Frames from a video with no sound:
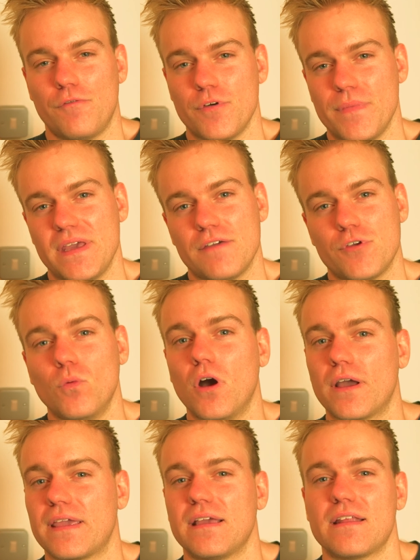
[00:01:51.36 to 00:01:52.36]
For me, if you're
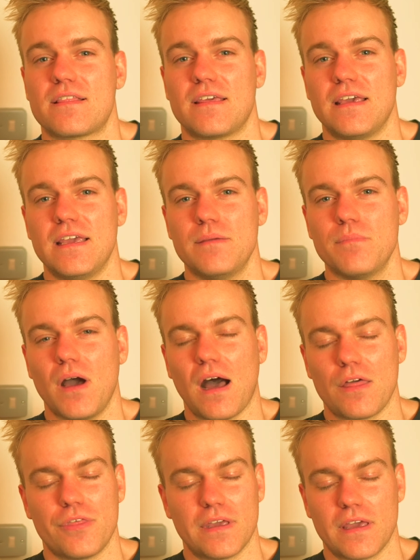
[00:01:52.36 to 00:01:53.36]
working in a team,
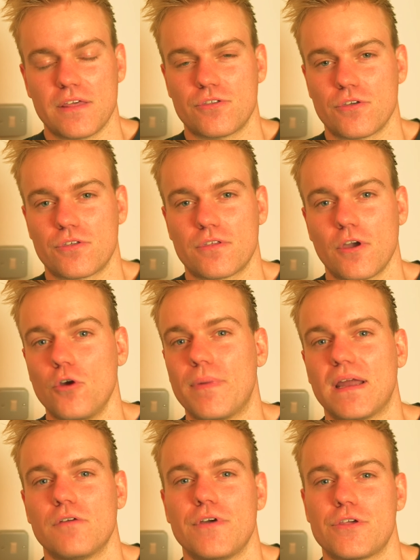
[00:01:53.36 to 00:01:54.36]
I think it's just so
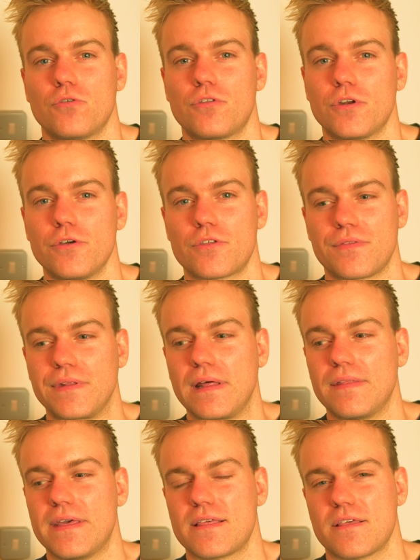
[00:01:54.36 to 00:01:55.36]
beneficial to do something
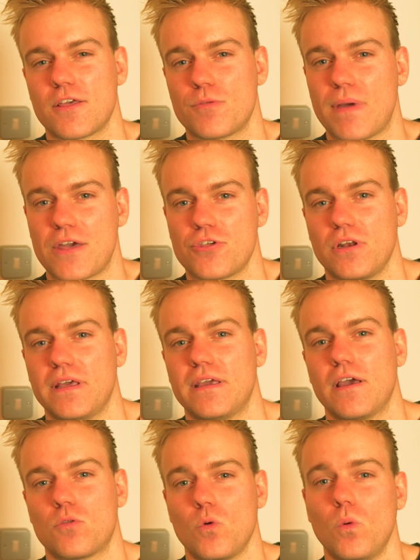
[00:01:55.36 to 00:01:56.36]
like this,
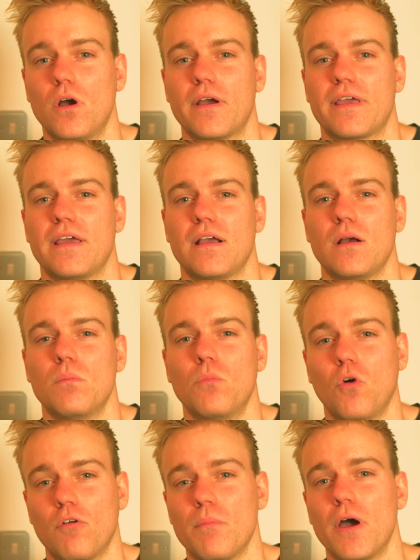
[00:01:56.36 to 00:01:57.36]
especially as we're working
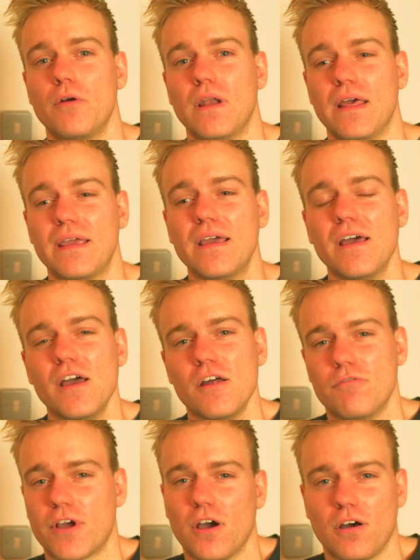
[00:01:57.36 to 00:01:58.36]
more remotely.
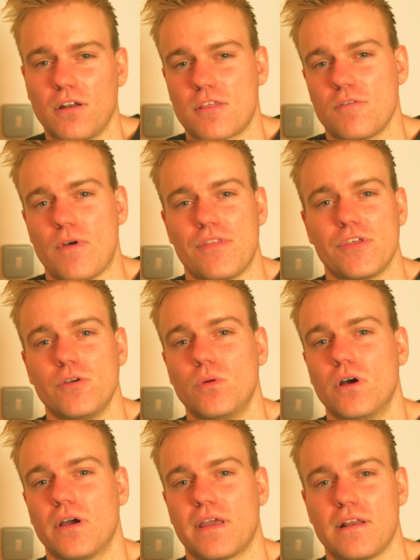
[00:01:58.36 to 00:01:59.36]
Regardless of whether you
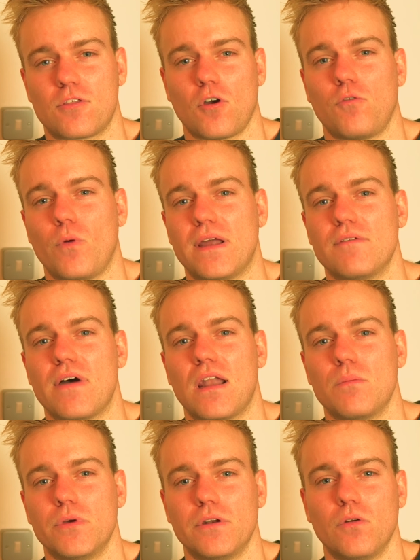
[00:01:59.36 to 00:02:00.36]
work in software
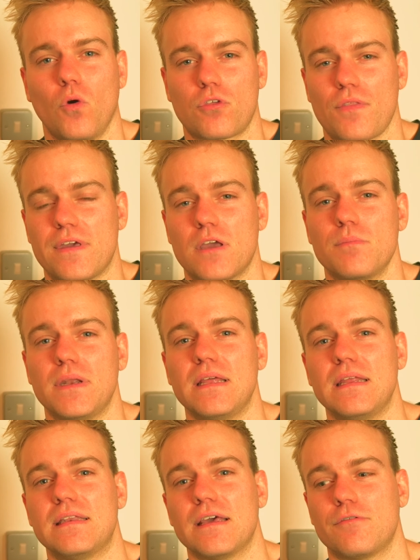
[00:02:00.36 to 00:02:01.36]
development or something
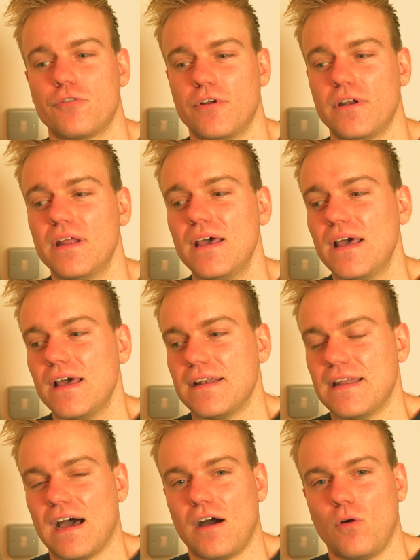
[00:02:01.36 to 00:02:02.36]
completely different,
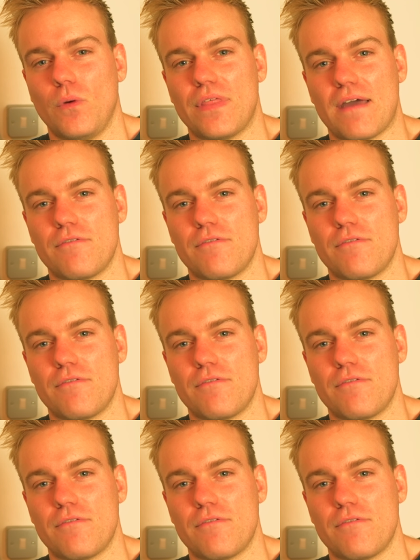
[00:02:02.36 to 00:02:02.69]
now with